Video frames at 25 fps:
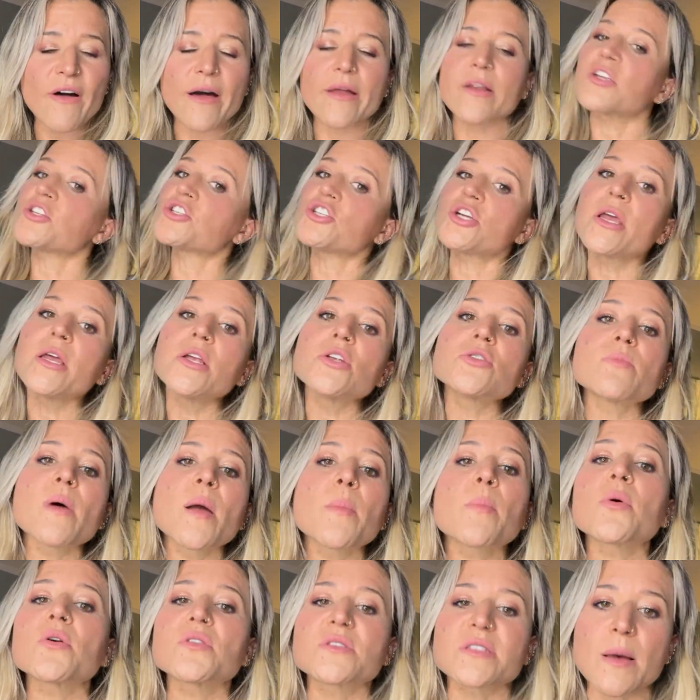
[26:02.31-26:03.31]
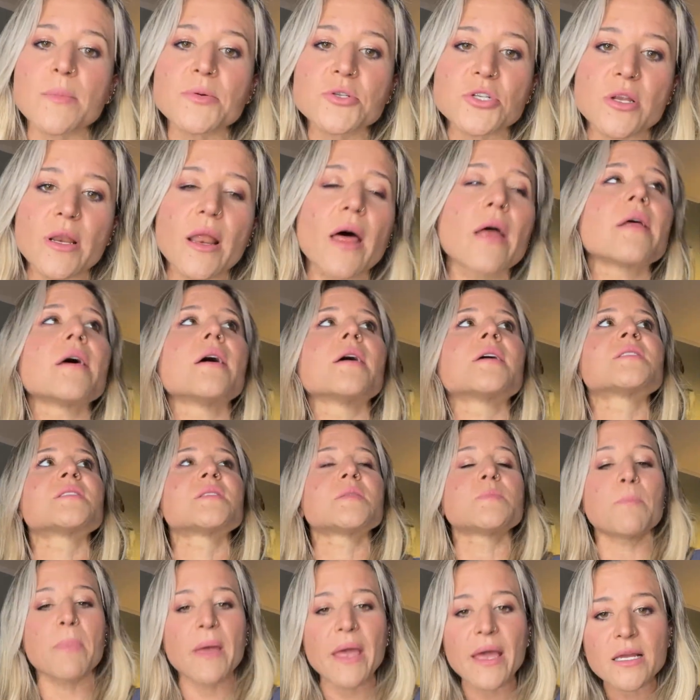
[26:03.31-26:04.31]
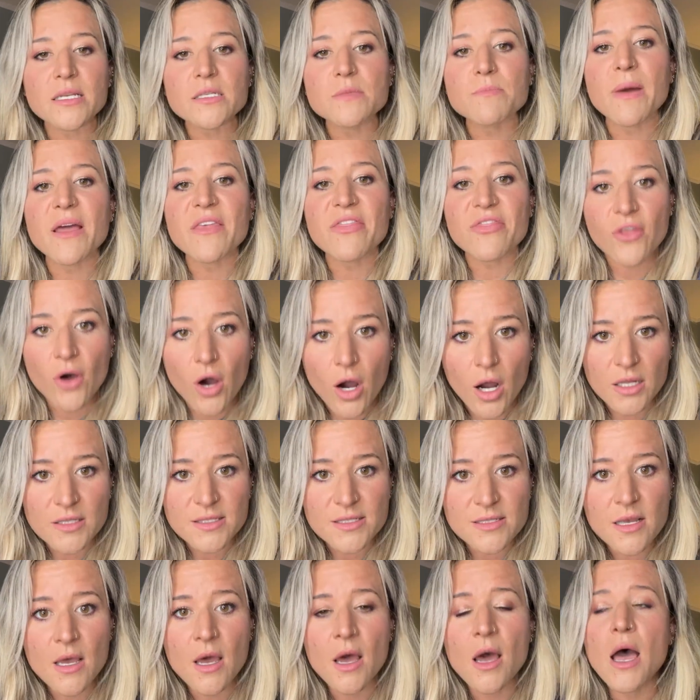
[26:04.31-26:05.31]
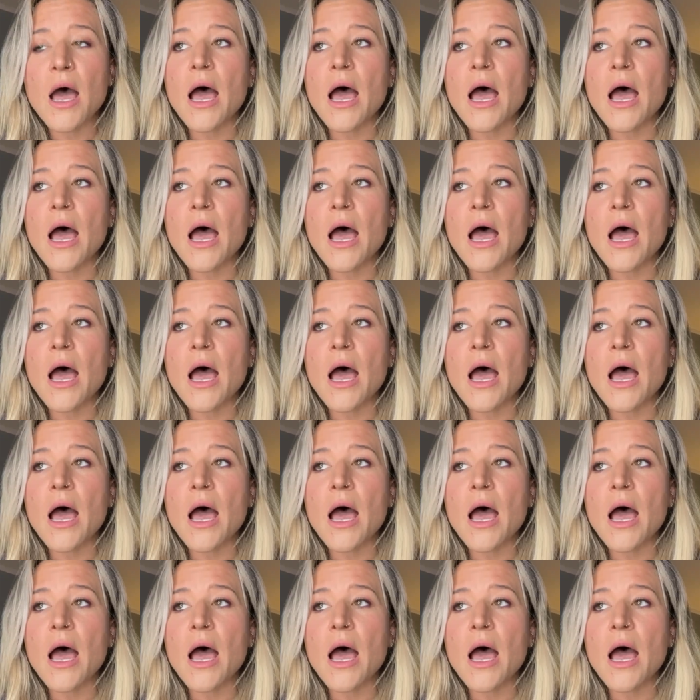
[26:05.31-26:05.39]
how to change my perception, how to expand my thoughts,